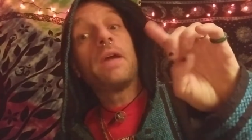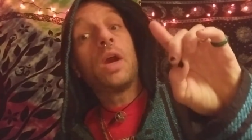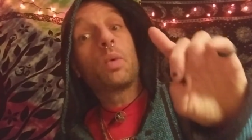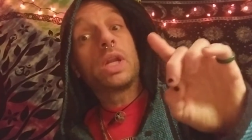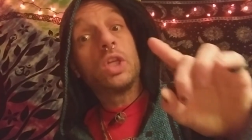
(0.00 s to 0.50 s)

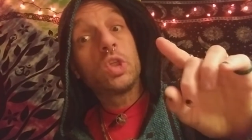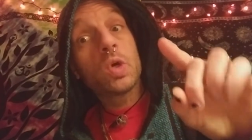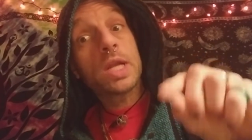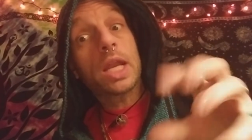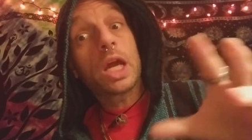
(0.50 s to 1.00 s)
and we're going to do
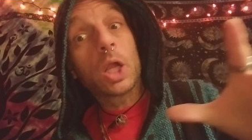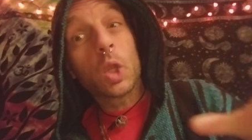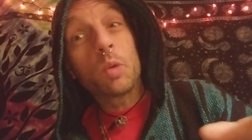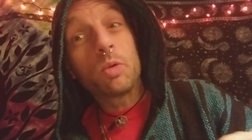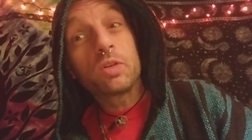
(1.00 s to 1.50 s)
it on a
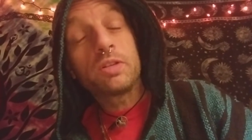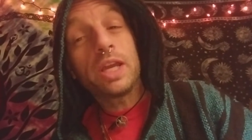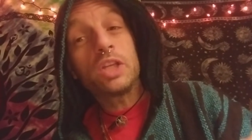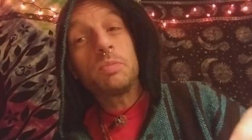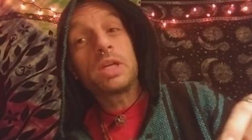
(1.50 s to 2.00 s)
global stage,